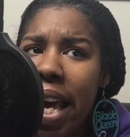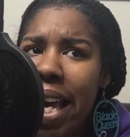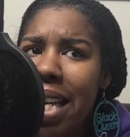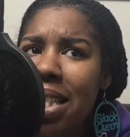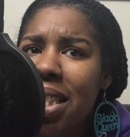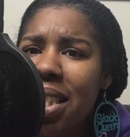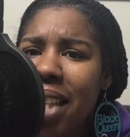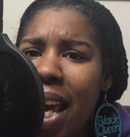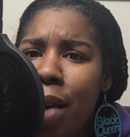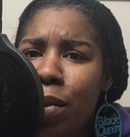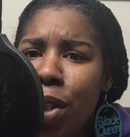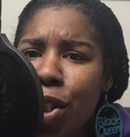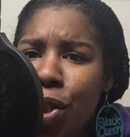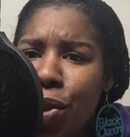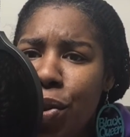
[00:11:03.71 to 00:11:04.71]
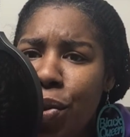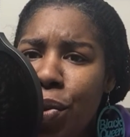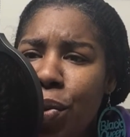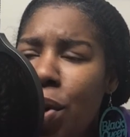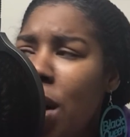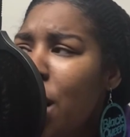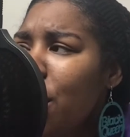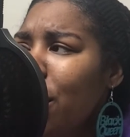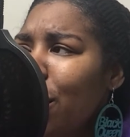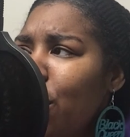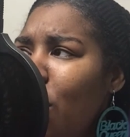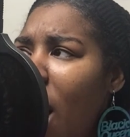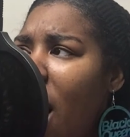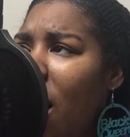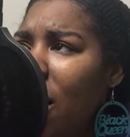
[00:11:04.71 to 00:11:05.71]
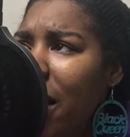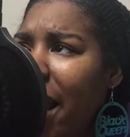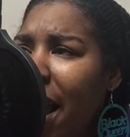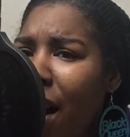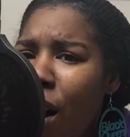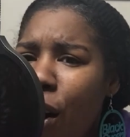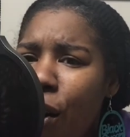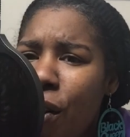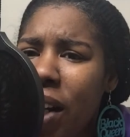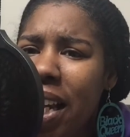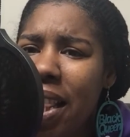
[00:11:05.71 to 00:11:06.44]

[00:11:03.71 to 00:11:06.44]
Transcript: and stay with you through all that hurt,